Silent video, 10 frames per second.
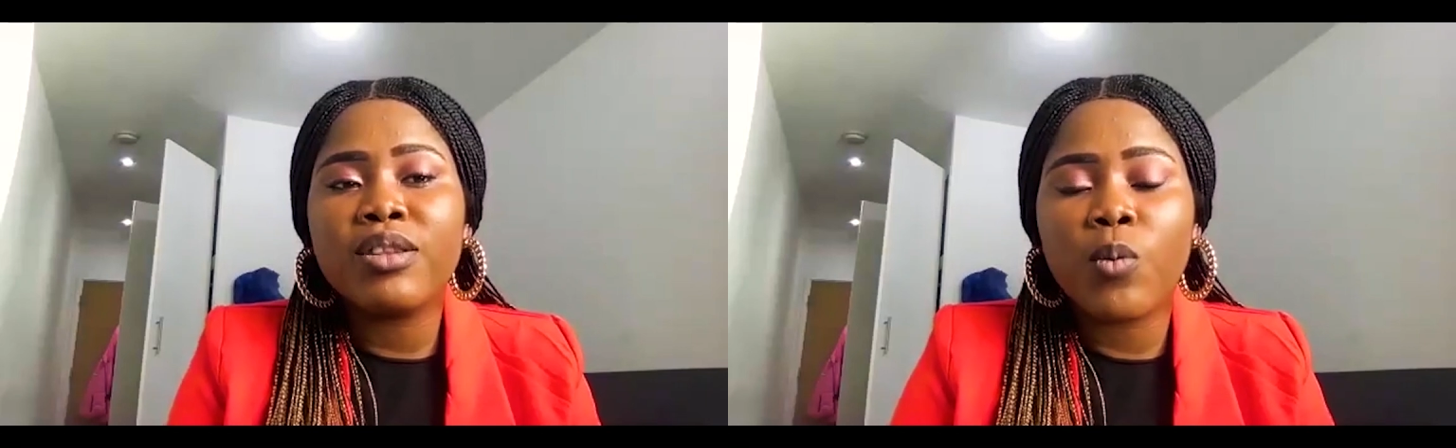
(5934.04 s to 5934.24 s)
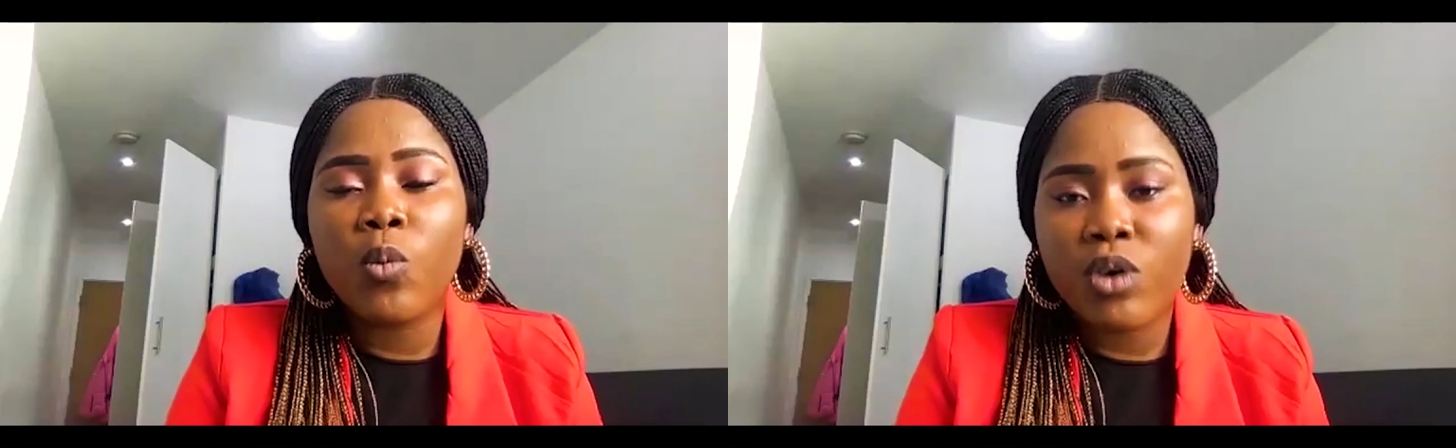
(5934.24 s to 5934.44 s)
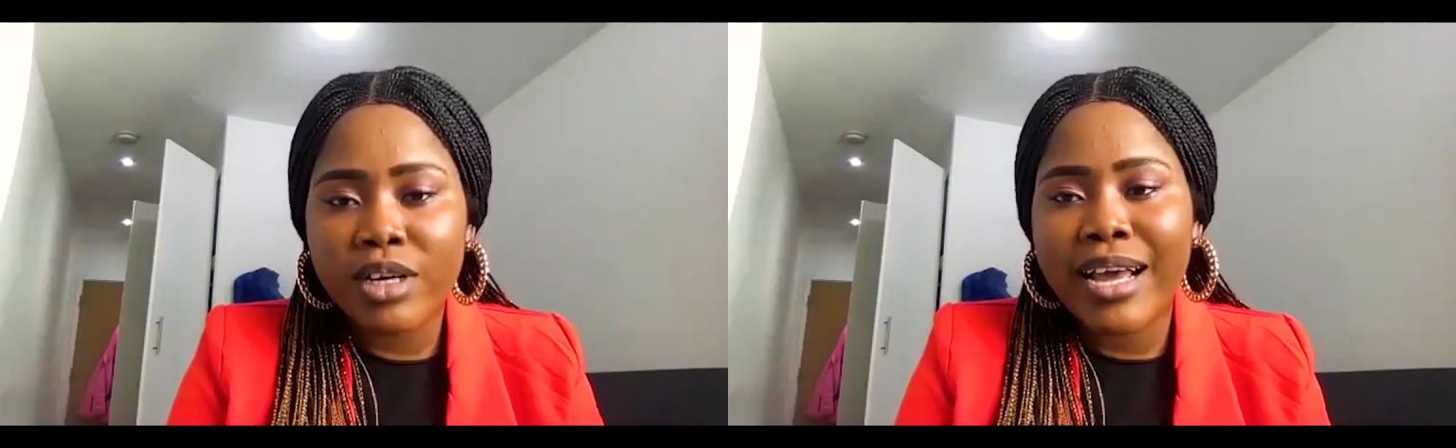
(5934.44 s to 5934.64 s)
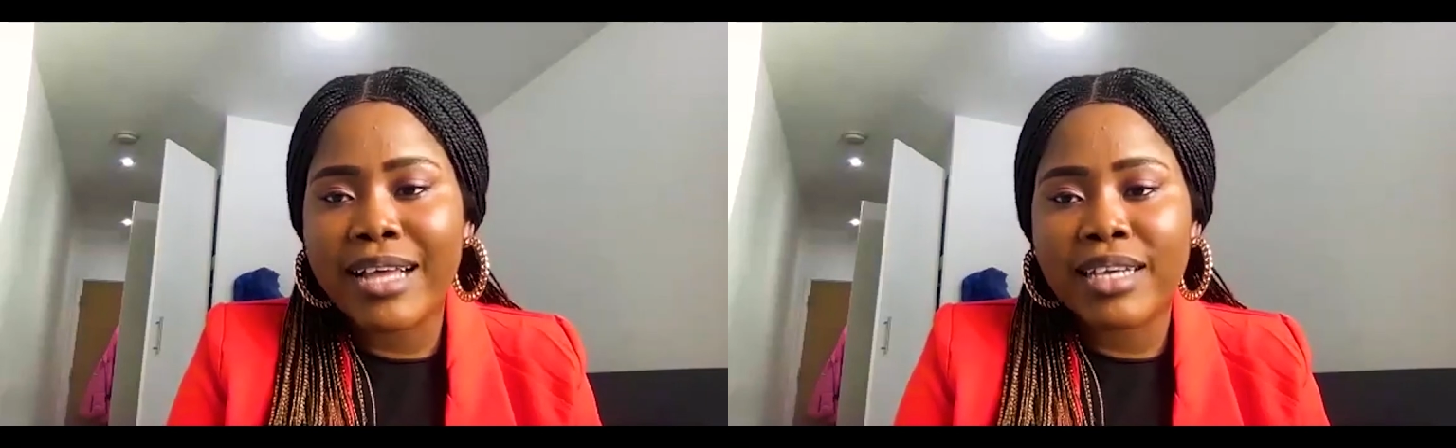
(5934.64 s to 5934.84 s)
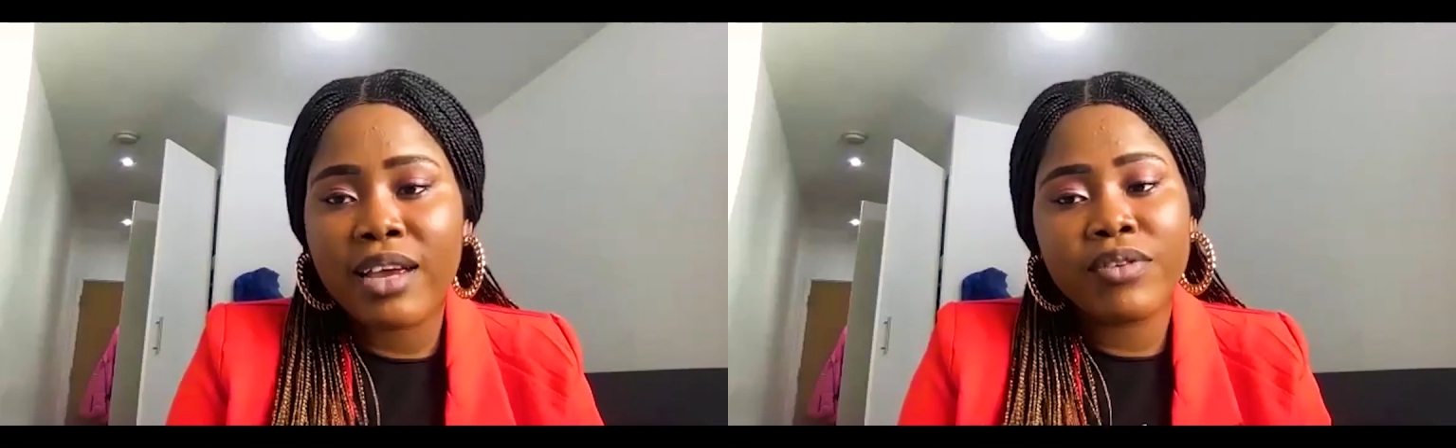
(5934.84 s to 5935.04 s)
in the work
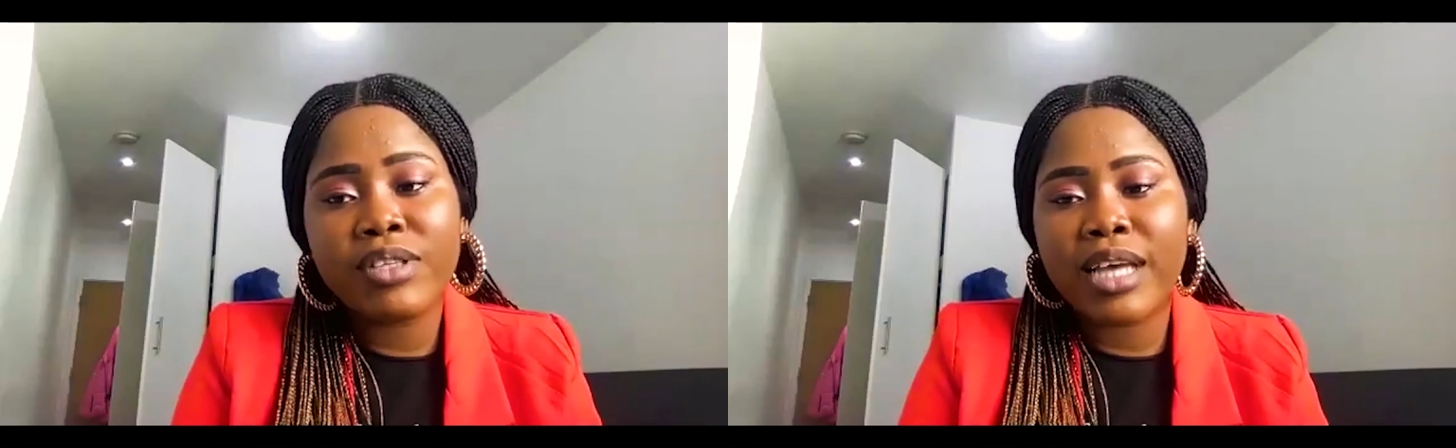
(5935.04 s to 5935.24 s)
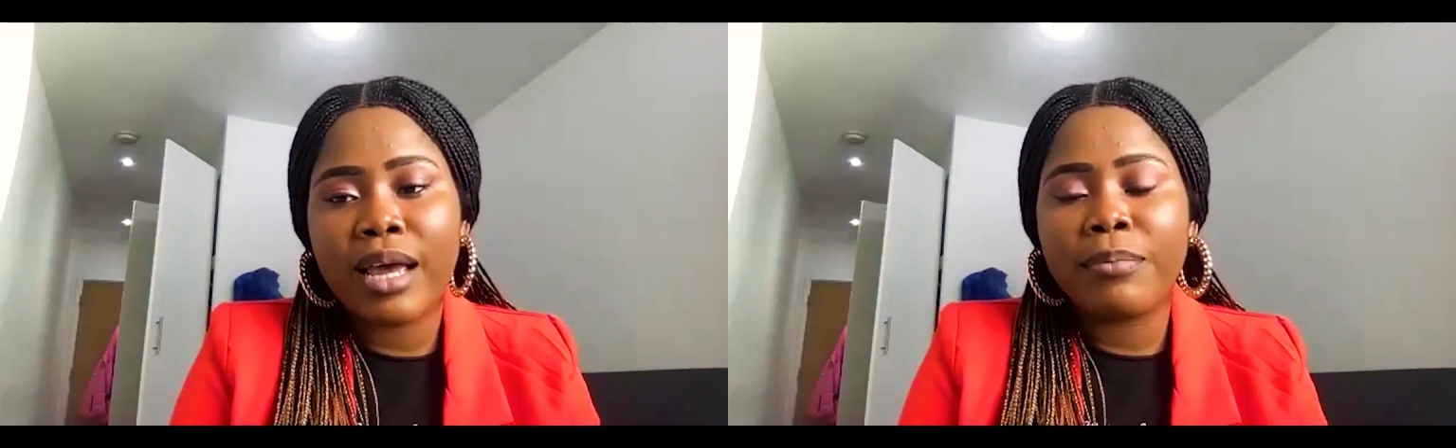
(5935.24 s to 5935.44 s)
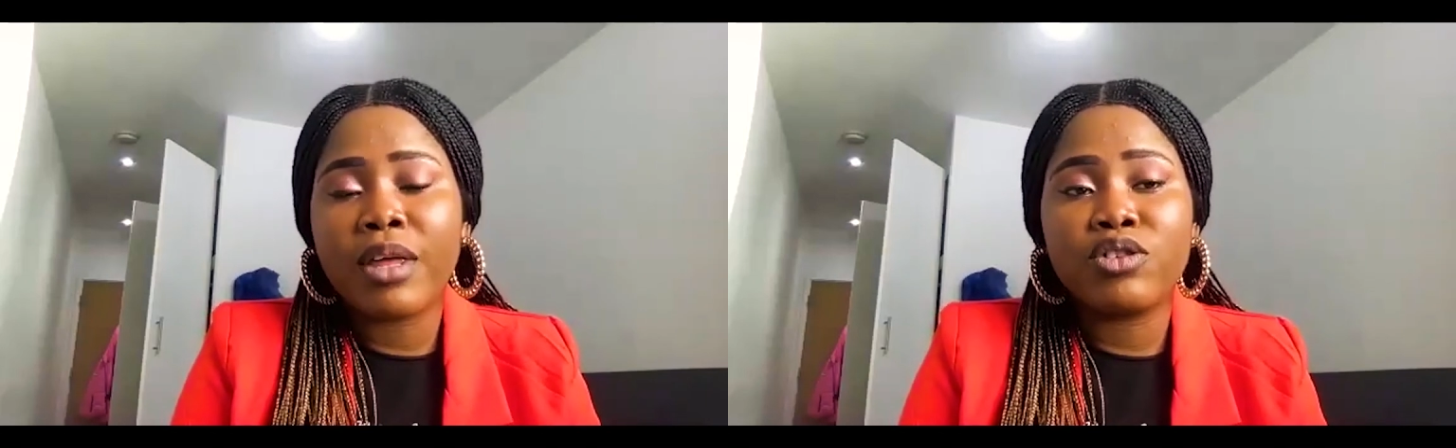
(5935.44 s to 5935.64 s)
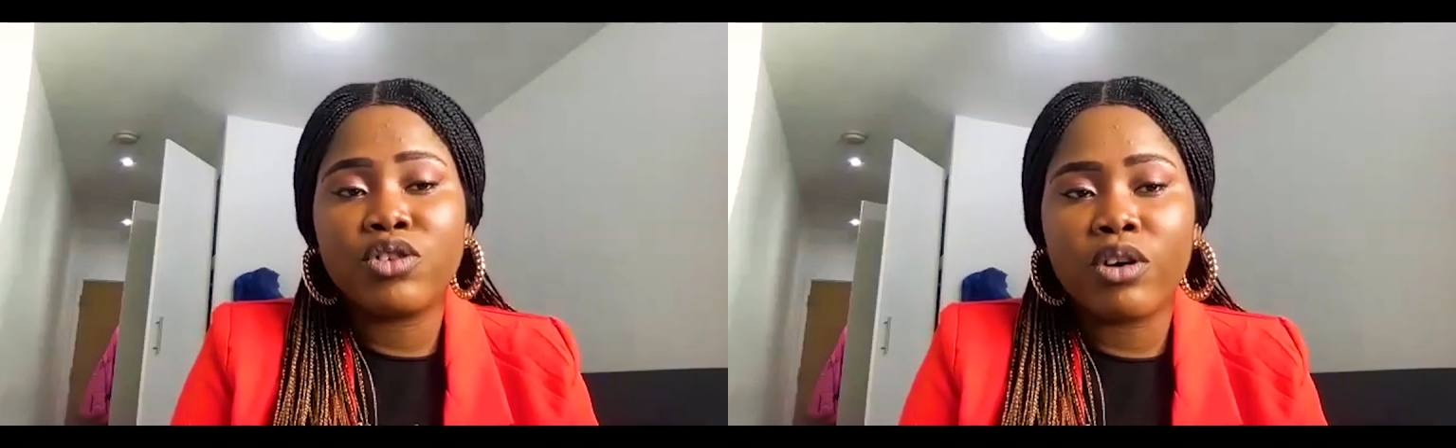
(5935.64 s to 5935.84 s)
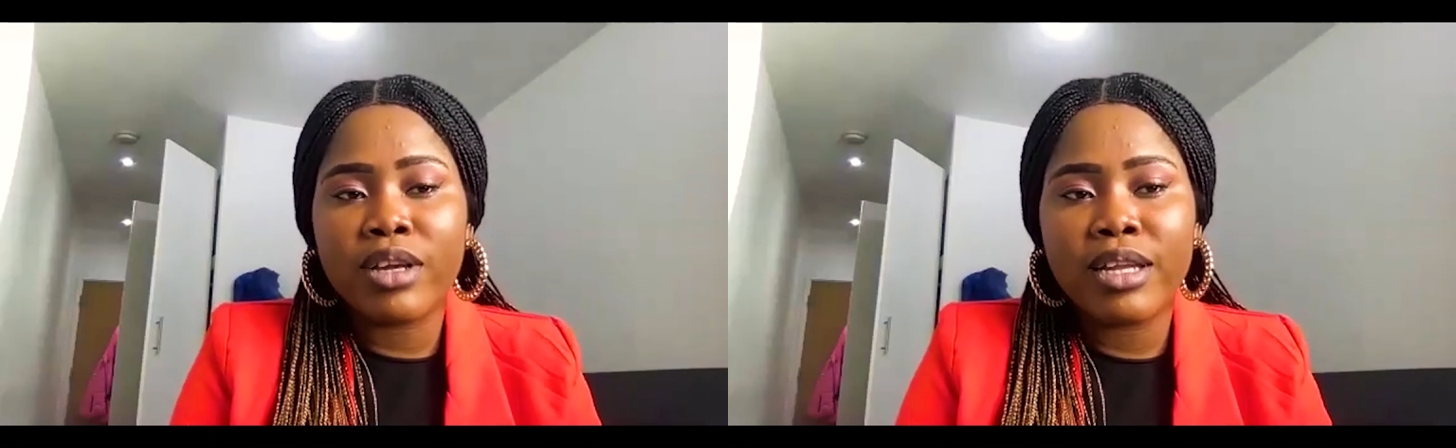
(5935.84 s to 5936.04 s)
at every time
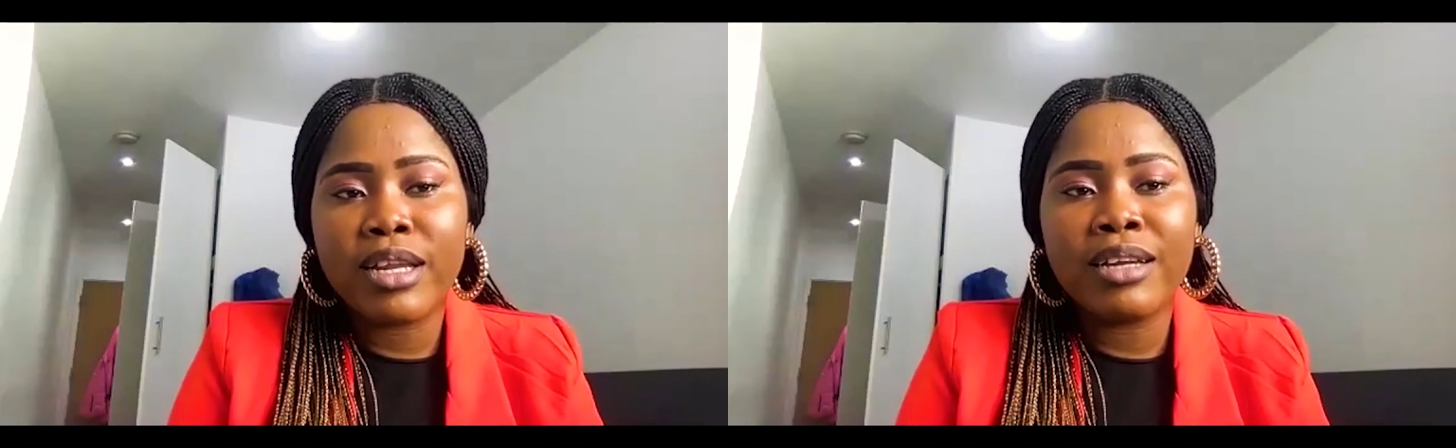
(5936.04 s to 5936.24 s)
that you're in,